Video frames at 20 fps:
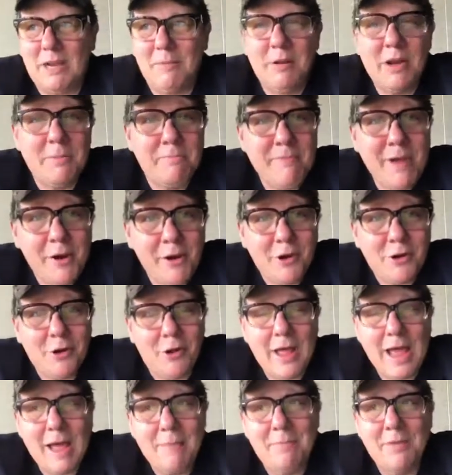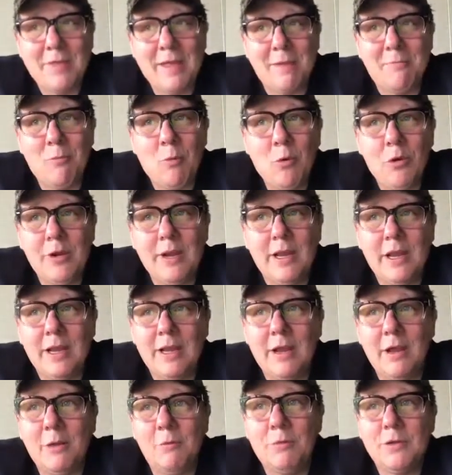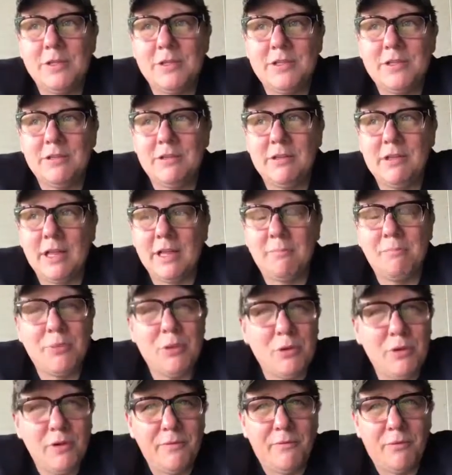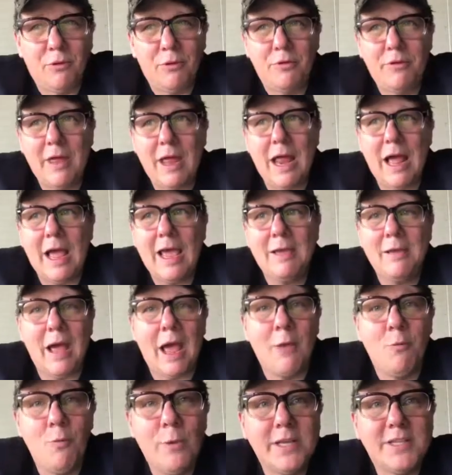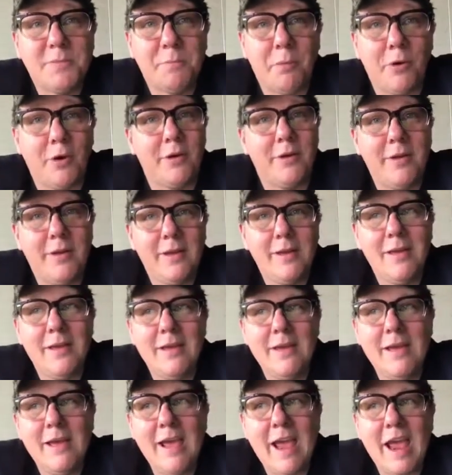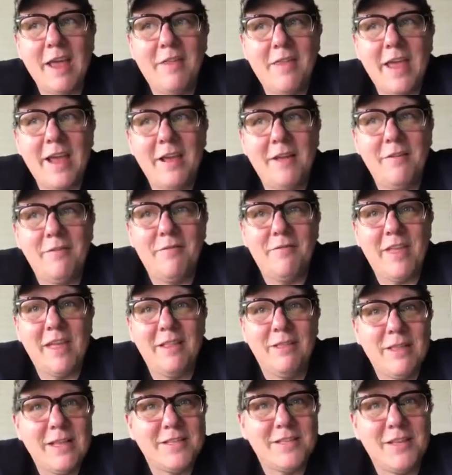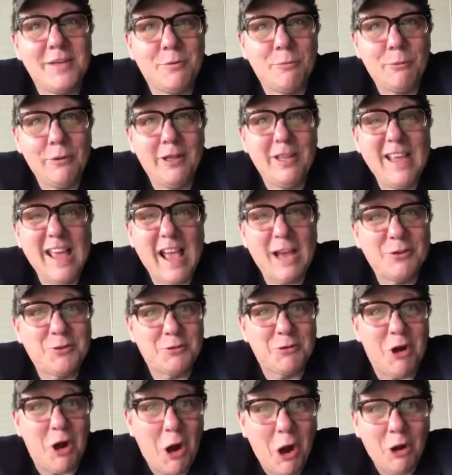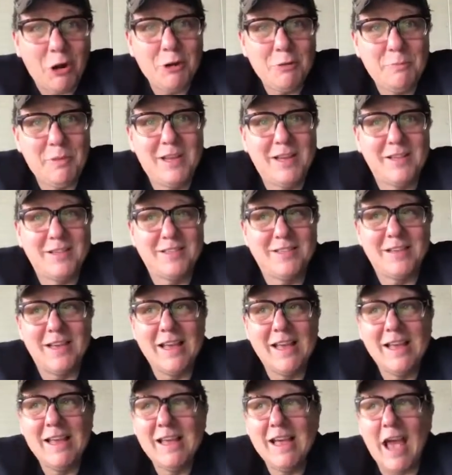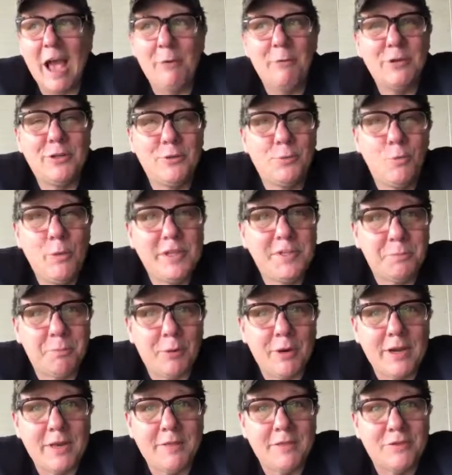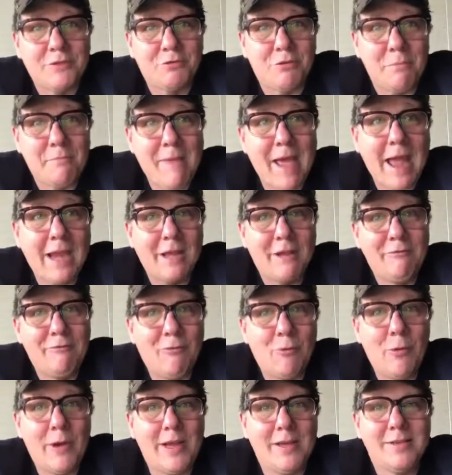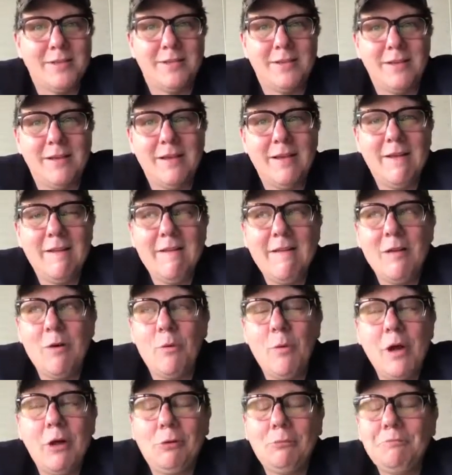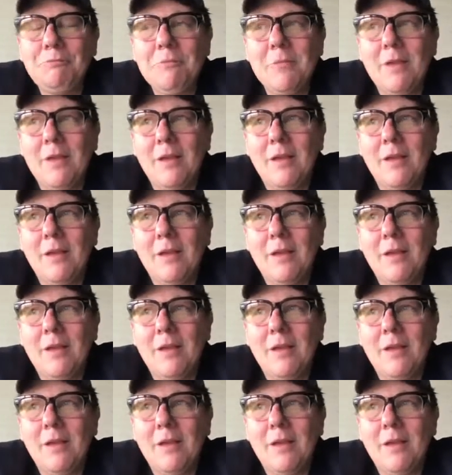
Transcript: but a miracle happened that morning, and it was like beautiful. I whispered, and they listened really extra hard because I was whispering in this dramatic voice. Well,